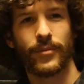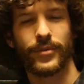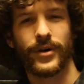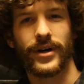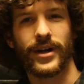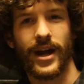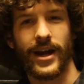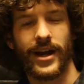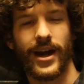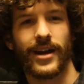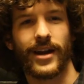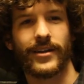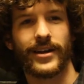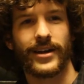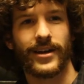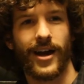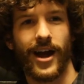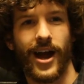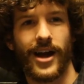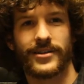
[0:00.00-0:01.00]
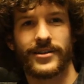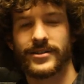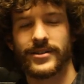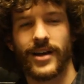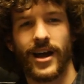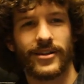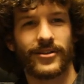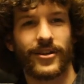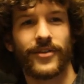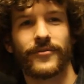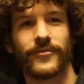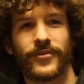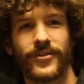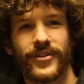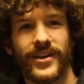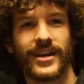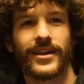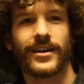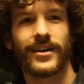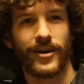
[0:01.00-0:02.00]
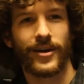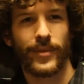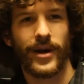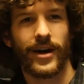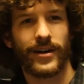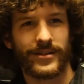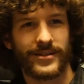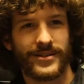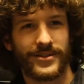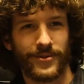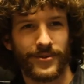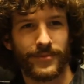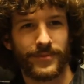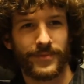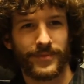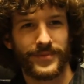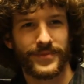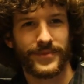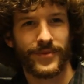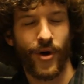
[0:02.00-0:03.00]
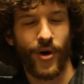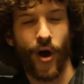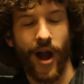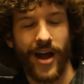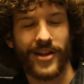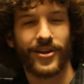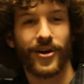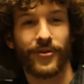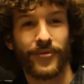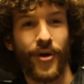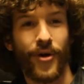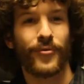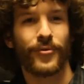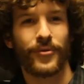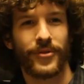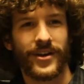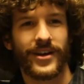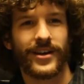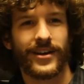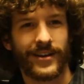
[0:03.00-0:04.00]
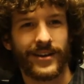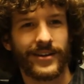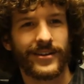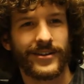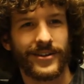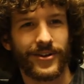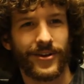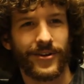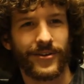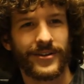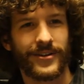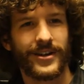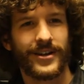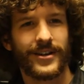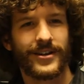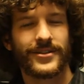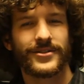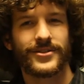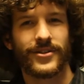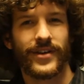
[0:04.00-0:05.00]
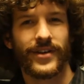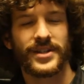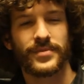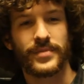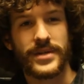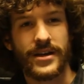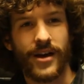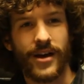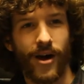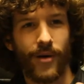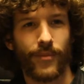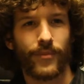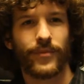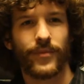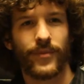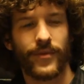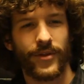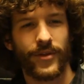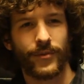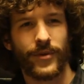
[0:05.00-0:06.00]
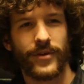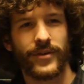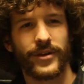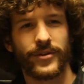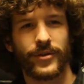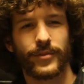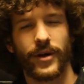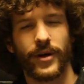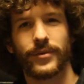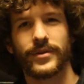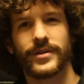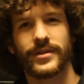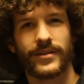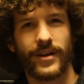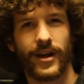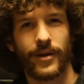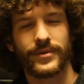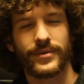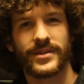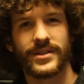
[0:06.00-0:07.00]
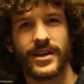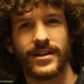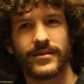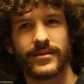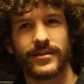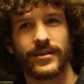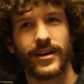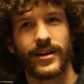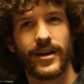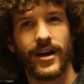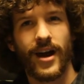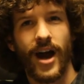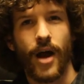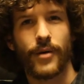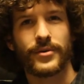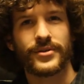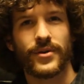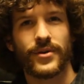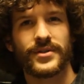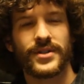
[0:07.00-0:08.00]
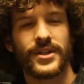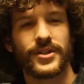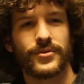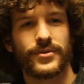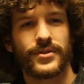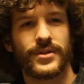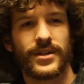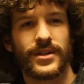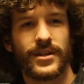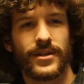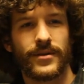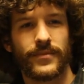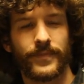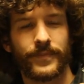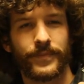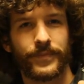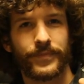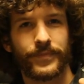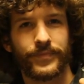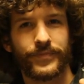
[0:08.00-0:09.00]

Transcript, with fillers: But I kind of like, I just, I love thinking about it, so oh, I love overthinking it, you know. So that's become the way that I do. But I wouldn't, I would say that I was always interested in